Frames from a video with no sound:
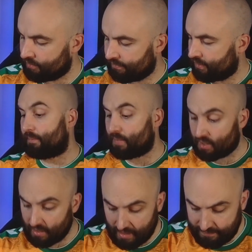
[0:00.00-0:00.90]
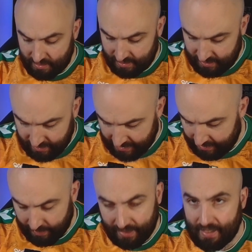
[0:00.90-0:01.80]
I'm gonna have to stick
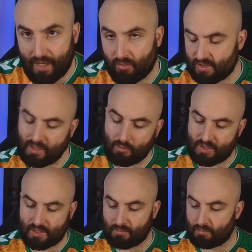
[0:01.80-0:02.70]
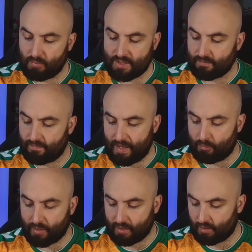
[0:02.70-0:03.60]
it back down or something with some
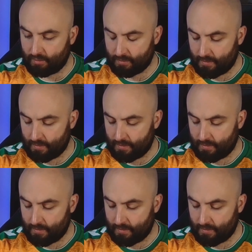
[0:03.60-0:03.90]
fabric glue.